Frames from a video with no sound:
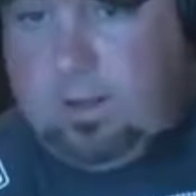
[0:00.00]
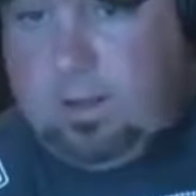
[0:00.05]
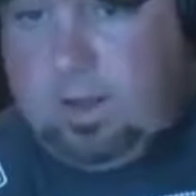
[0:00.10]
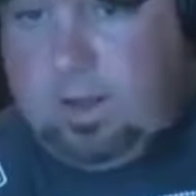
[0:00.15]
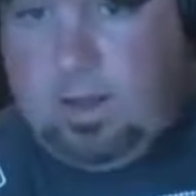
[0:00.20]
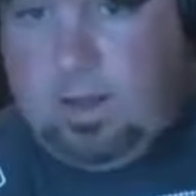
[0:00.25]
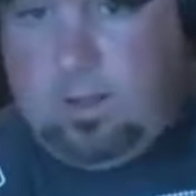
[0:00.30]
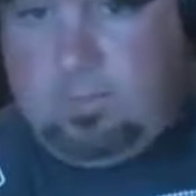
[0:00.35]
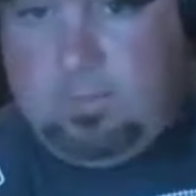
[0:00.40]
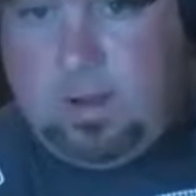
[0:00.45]

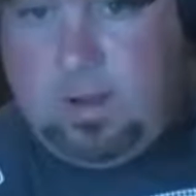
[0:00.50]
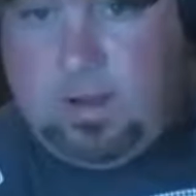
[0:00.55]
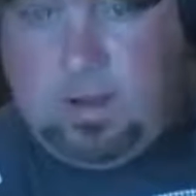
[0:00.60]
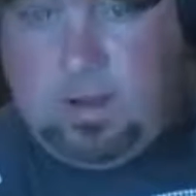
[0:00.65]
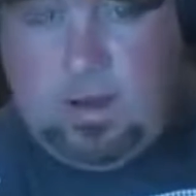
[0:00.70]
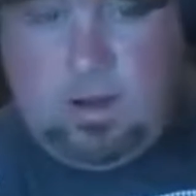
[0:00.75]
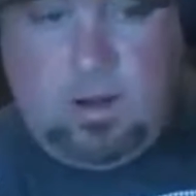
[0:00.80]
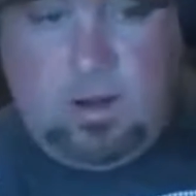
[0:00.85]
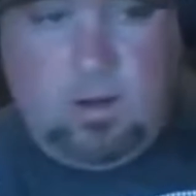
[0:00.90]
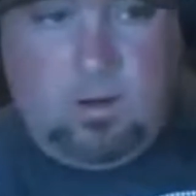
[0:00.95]
Um,
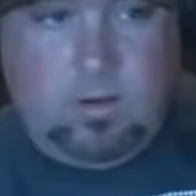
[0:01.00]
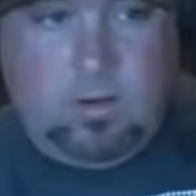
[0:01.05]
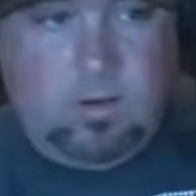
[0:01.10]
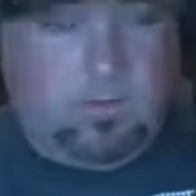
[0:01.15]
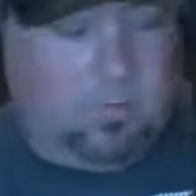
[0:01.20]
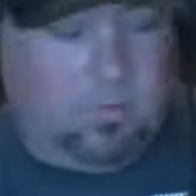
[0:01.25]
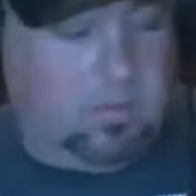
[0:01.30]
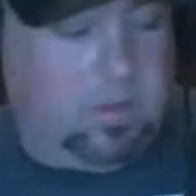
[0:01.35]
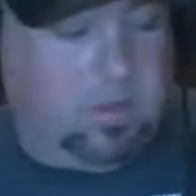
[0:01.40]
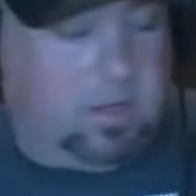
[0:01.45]
I, I know you
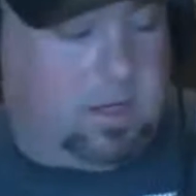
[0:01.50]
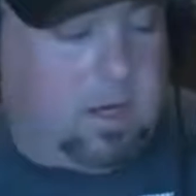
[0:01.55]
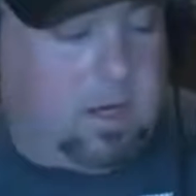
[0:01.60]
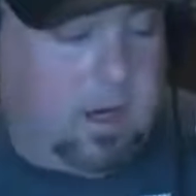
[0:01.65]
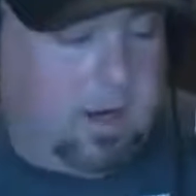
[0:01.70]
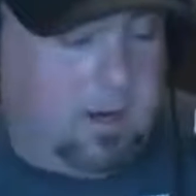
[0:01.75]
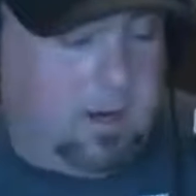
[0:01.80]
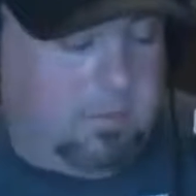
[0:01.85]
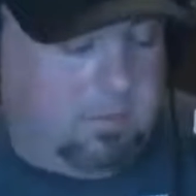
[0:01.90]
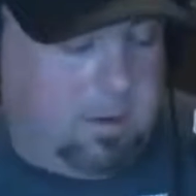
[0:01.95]
haven't really
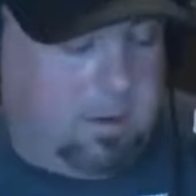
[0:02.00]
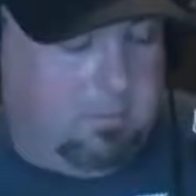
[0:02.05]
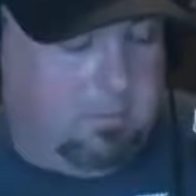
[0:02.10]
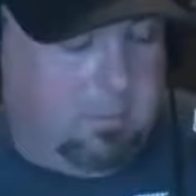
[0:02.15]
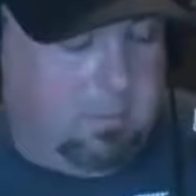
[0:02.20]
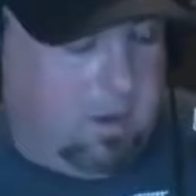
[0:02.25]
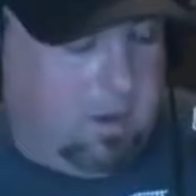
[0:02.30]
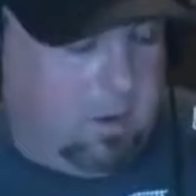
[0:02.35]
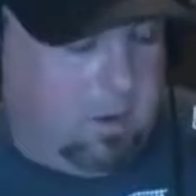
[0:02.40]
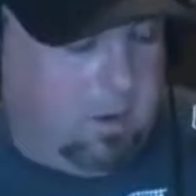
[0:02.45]
caught up
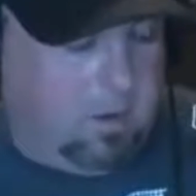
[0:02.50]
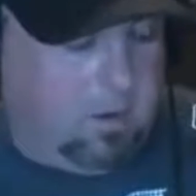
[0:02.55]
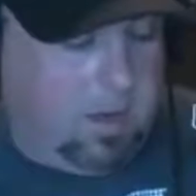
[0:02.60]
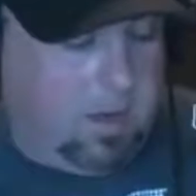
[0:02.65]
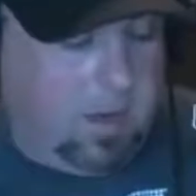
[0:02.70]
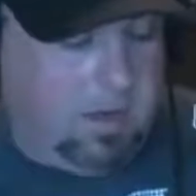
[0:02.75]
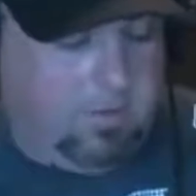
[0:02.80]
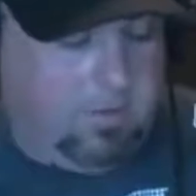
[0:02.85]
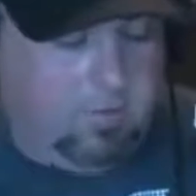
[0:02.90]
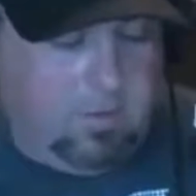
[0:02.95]
on a whole
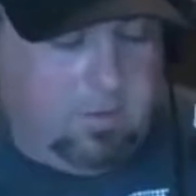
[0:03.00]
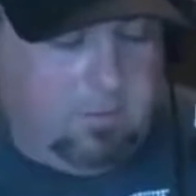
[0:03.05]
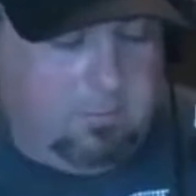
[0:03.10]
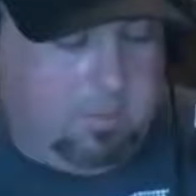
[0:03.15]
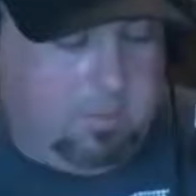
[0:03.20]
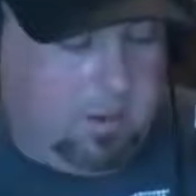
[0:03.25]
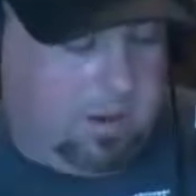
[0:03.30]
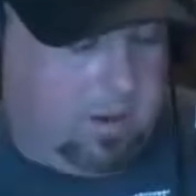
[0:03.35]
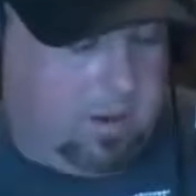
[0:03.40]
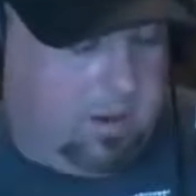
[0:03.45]
lot of them,
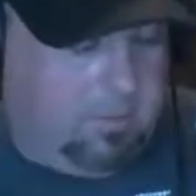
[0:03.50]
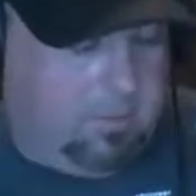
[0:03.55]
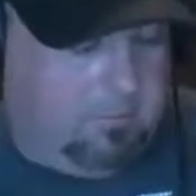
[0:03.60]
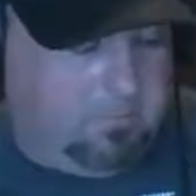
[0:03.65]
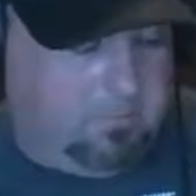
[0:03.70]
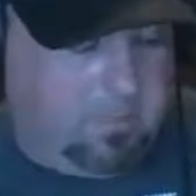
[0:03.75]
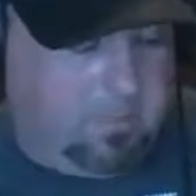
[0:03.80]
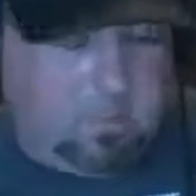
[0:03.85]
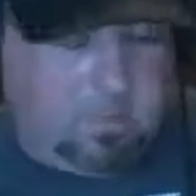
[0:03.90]
but um,